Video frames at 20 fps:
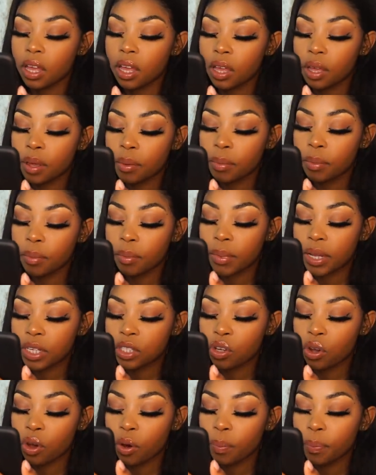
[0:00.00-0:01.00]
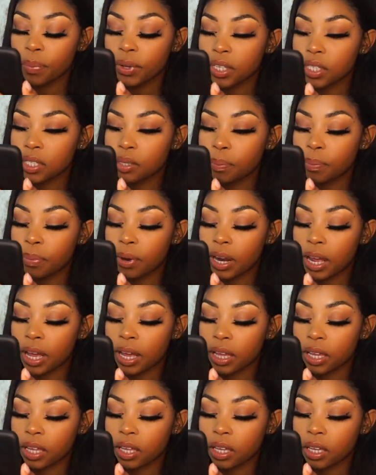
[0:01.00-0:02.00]
My top is
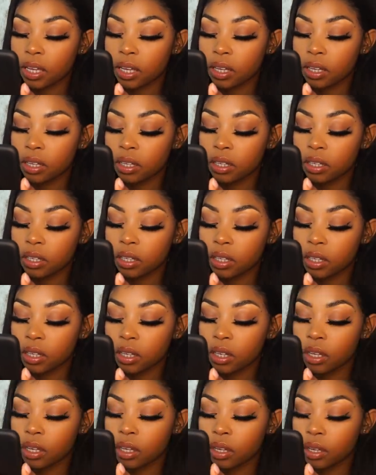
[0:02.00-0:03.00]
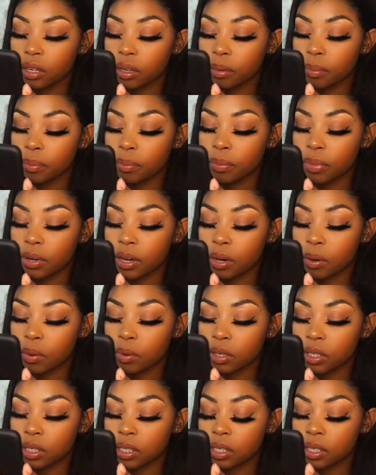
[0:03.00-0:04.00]
black here, but I
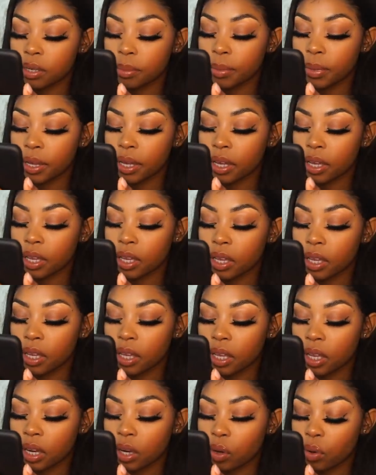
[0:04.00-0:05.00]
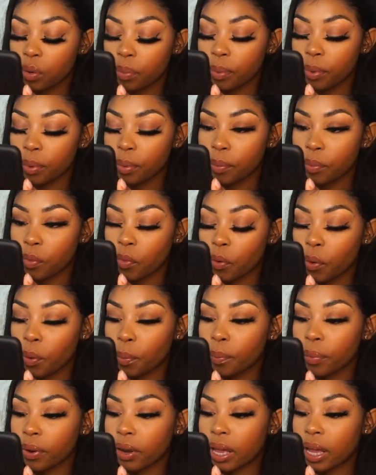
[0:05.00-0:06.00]
want to make it a little bit more
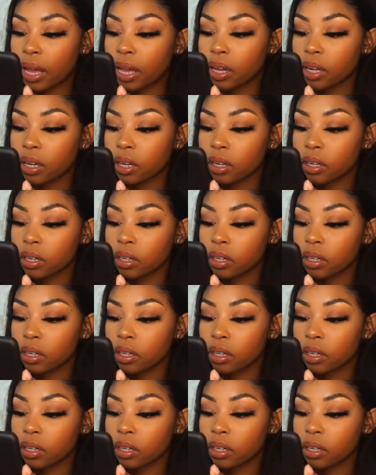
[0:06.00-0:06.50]
black.